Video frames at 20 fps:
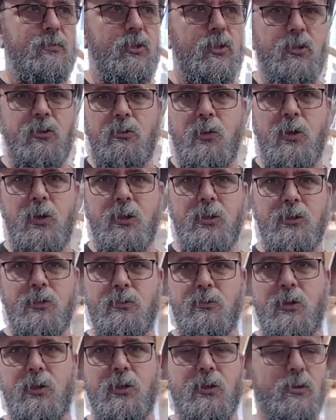Yew wood is
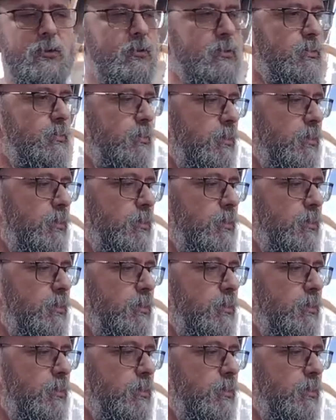one of those